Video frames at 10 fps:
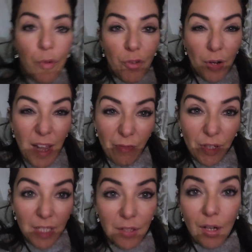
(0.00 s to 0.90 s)
We've got
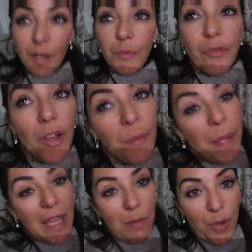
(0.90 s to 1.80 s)
Netflix on. We've got the
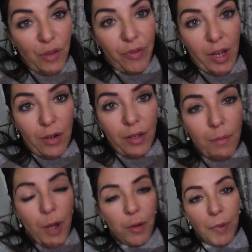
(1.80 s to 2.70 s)
B movie on at
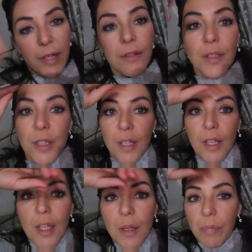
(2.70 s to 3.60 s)
the moment,
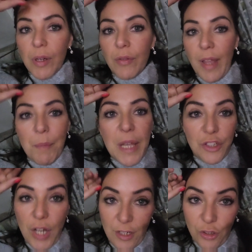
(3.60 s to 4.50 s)
but that may
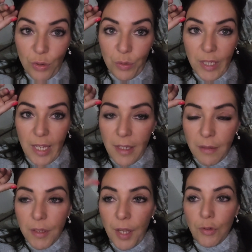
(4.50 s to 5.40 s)
change
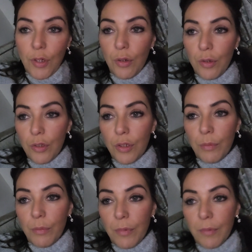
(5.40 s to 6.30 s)
shortly. So George
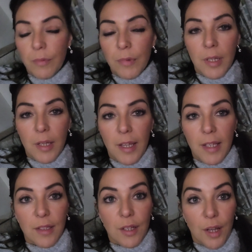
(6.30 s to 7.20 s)

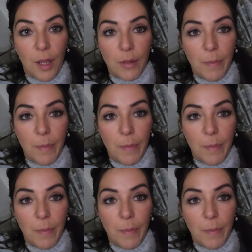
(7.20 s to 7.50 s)
is going to go to